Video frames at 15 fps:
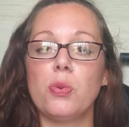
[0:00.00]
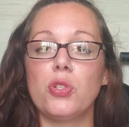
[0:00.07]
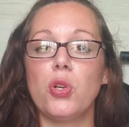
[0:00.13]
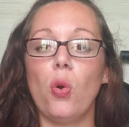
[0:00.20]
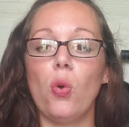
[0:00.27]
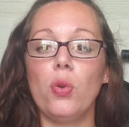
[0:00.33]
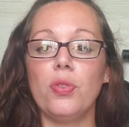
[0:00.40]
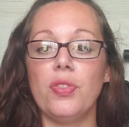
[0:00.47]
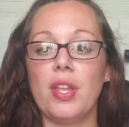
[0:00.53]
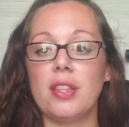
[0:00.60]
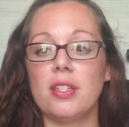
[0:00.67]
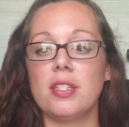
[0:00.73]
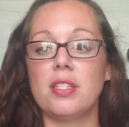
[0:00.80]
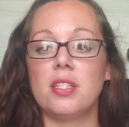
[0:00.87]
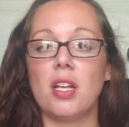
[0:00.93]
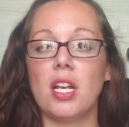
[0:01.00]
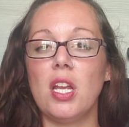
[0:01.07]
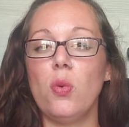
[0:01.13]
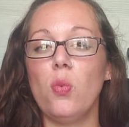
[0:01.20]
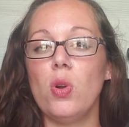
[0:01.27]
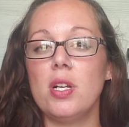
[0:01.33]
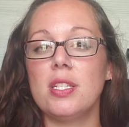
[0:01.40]
were told that the study
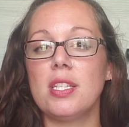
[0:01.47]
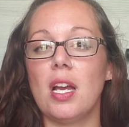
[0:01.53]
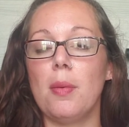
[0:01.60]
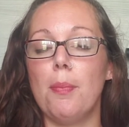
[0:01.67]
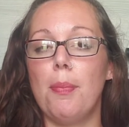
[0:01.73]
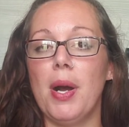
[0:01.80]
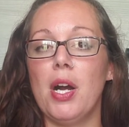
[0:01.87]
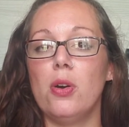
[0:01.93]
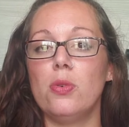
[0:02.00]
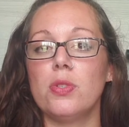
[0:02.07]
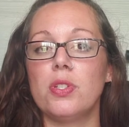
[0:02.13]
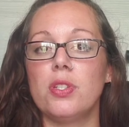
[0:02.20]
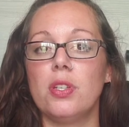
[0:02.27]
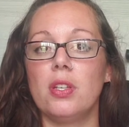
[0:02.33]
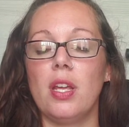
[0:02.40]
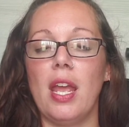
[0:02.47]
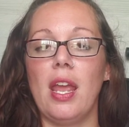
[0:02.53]
was about